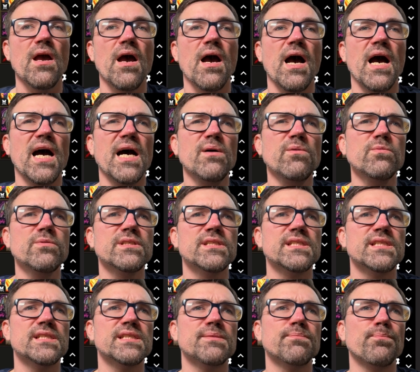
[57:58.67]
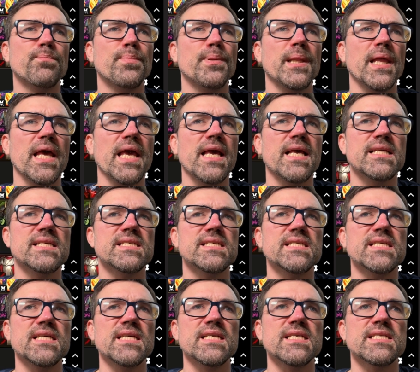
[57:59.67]
I would place
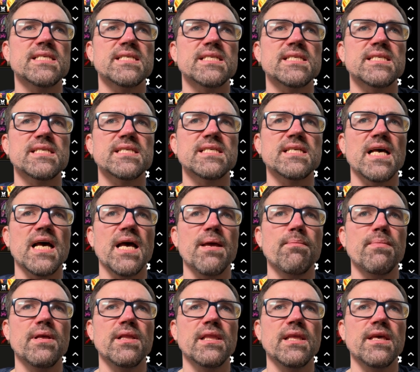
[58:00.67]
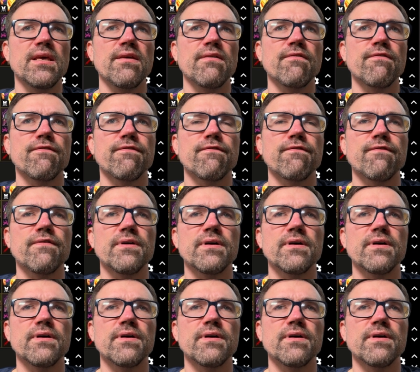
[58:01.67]
this, I believe,